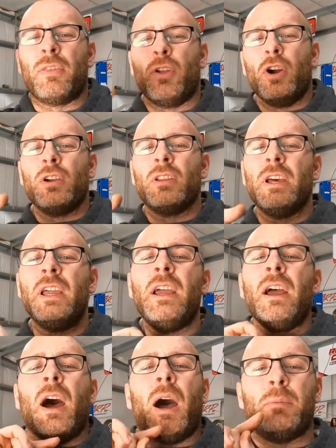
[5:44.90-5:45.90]

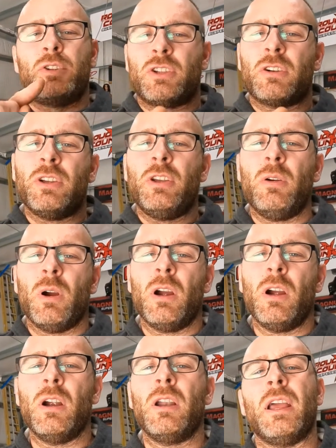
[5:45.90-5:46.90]
Thirdly, I'm sure you
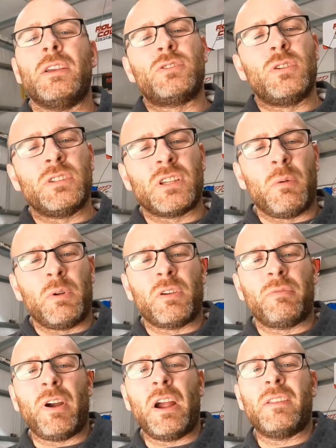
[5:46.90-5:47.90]
heard, as soon as I went
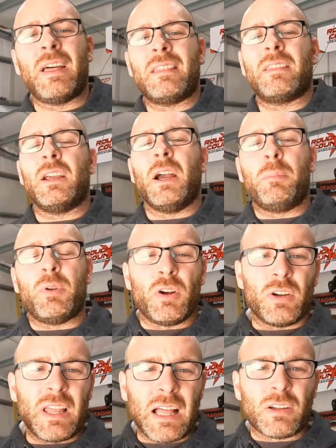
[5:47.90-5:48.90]
to fire that thing up, you
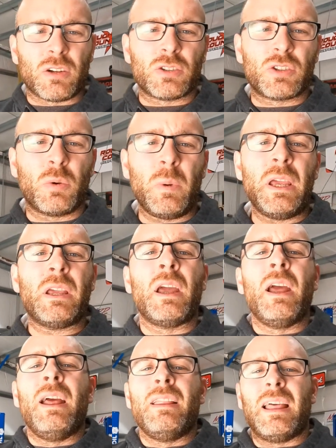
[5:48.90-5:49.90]
heard that little squeak.
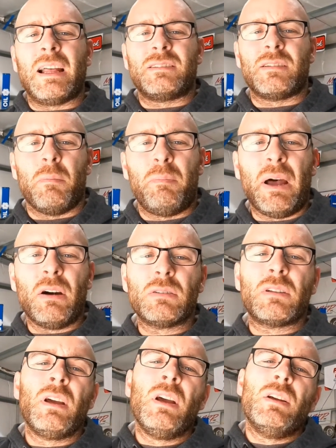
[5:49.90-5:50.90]
That's the
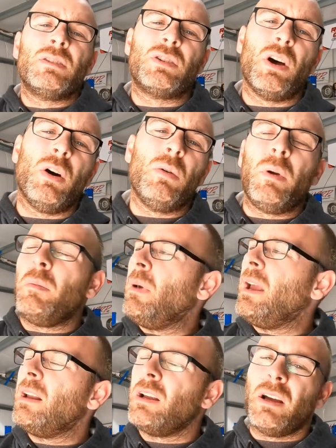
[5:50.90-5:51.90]
belt. So we
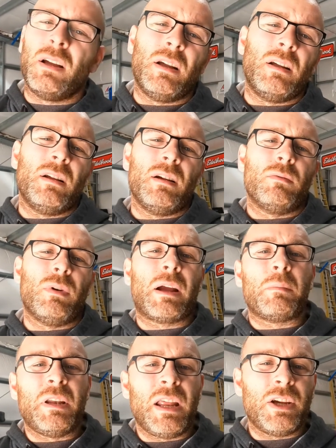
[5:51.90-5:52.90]
made a
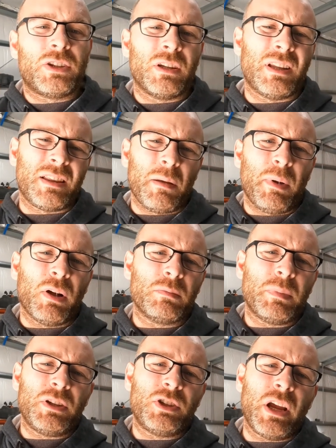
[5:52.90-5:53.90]
recommendation that the
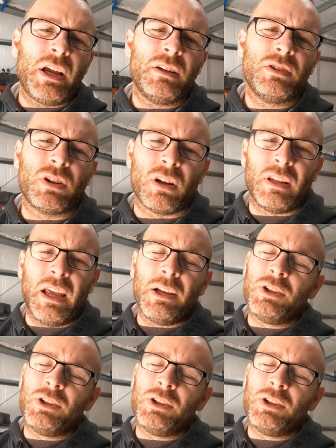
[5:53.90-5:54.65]
belt be changed on the